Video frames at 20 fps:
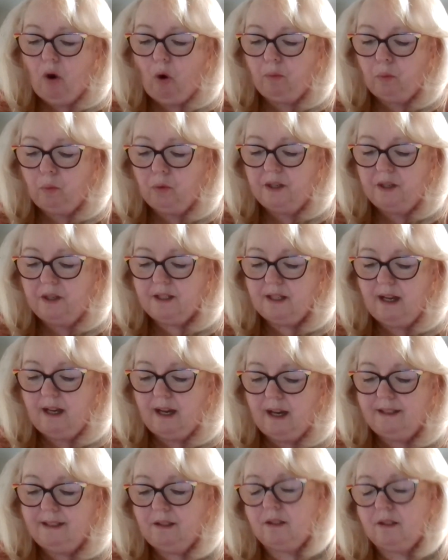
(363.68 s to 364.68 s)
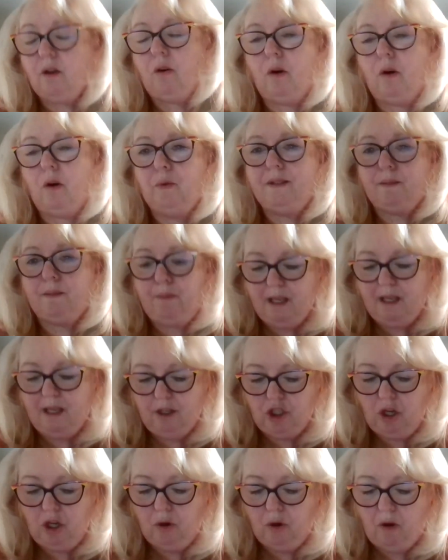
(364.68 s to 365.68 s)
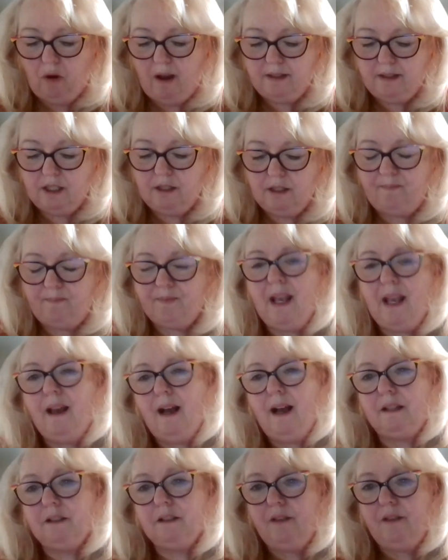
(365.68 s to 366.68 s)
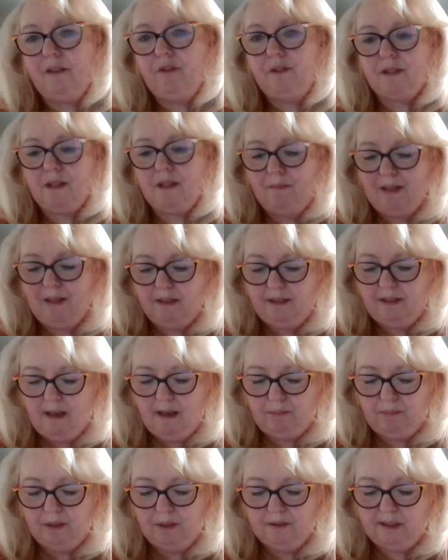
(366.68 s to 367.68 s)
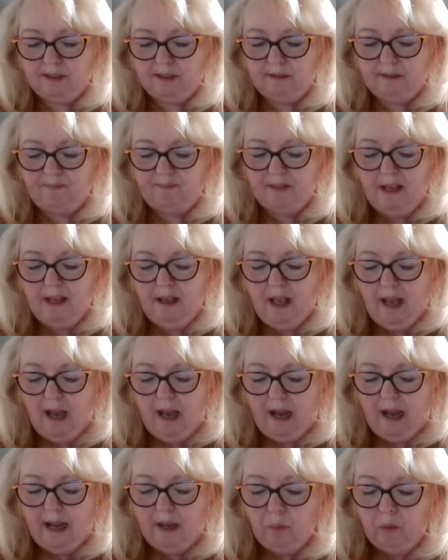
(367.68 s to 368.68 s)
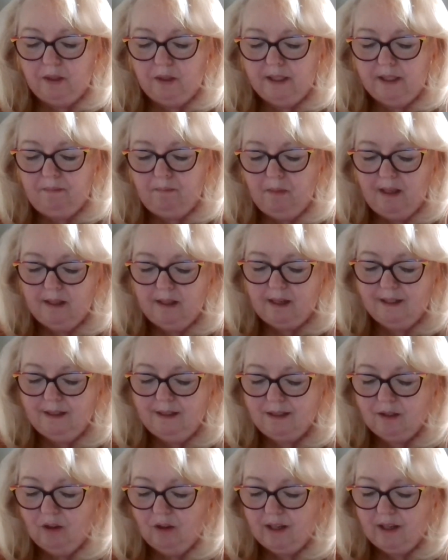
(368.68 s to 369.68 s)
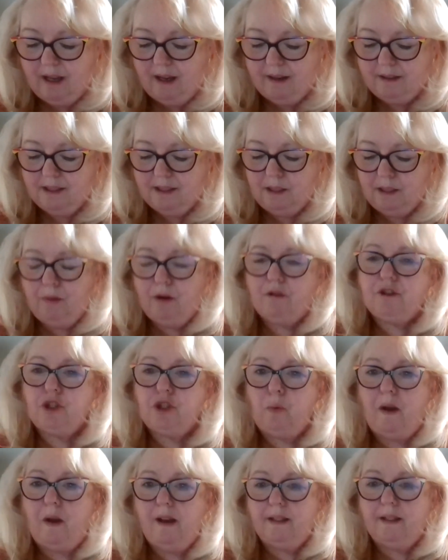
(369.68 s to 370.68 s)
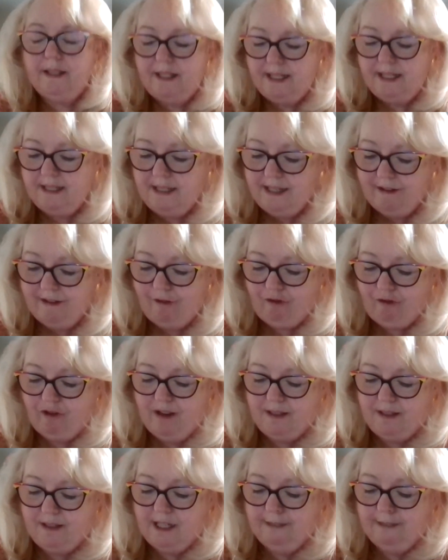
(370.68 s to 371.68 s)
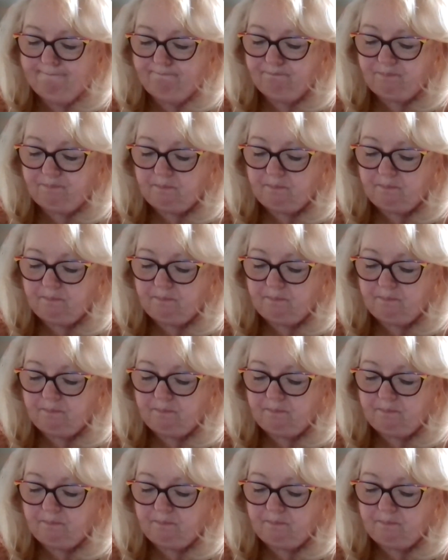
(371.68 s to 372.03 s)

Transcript: or what I saw was being taught. I'll give you some examples. I will admit I saw goddess spirituality different